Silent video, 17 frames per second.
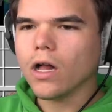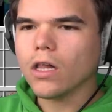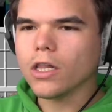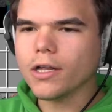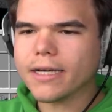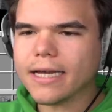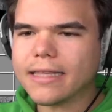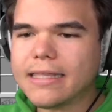
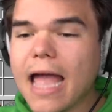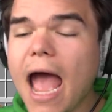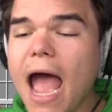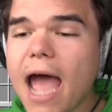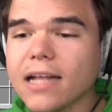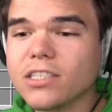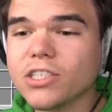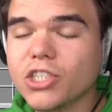Look we at
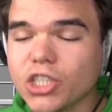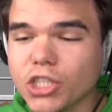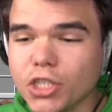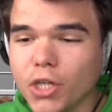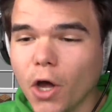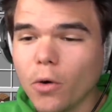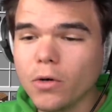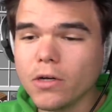that.
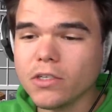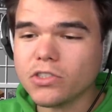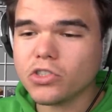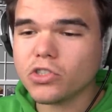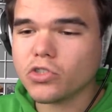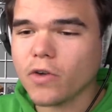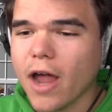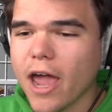Slowness,
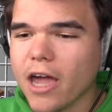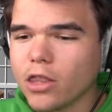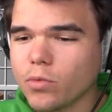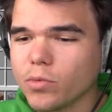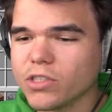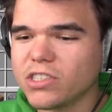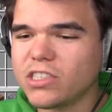strength, again.